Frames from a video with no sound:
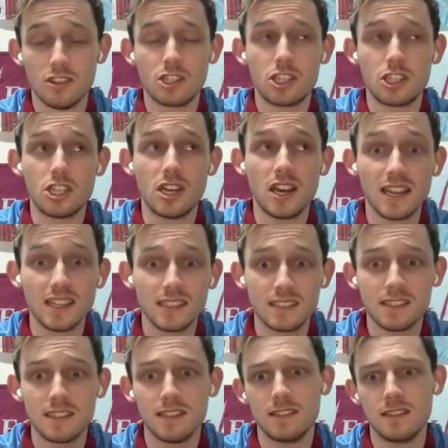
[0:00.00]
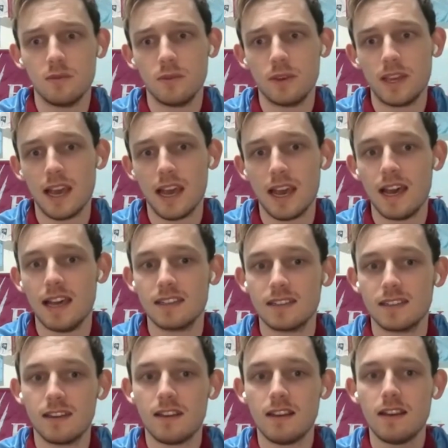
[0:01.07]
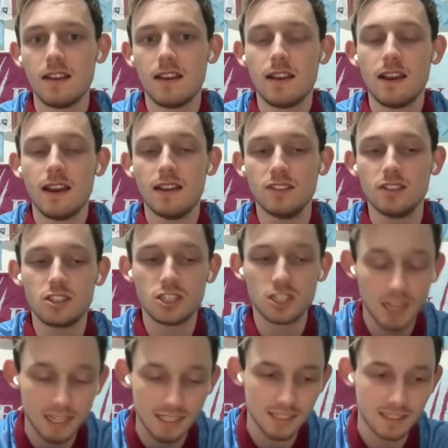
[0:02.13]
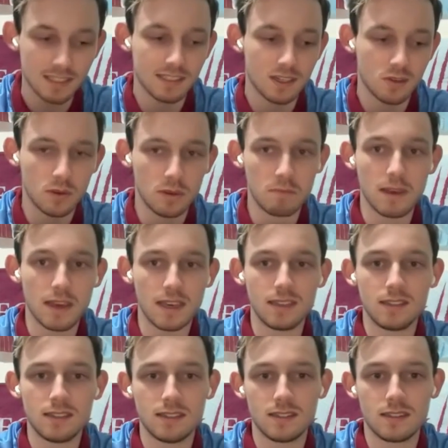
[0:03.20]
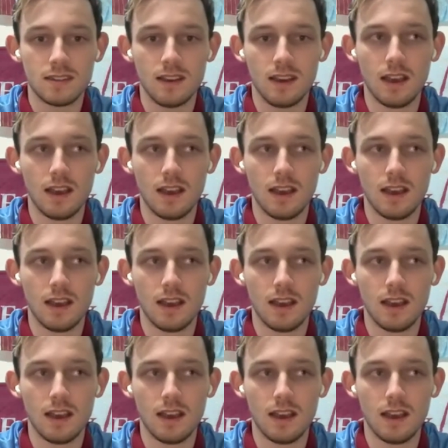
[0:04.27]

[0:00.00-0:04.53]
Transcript: The chances that we had and the chances that we missed.